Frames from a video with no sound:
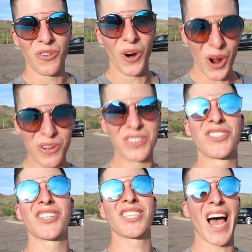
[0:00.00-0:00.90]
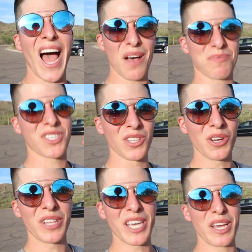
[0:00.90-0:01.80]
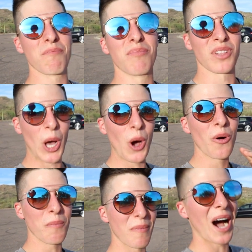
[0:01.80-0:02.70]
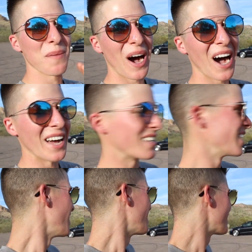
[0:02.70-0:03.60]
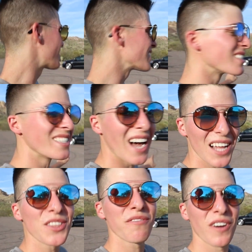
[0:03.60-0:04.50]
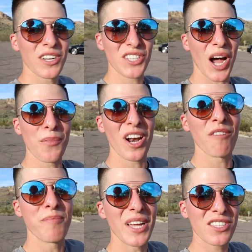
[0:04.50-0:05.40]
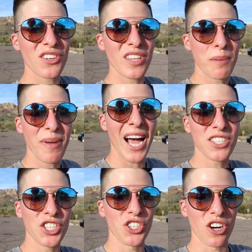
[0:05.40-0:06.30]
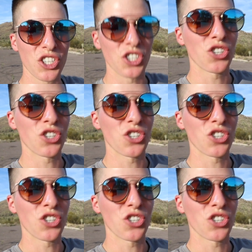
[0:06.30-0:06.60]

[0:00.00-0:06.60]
roads just absolutely blow my mind. This is not the first time that I've been to the Apache Junction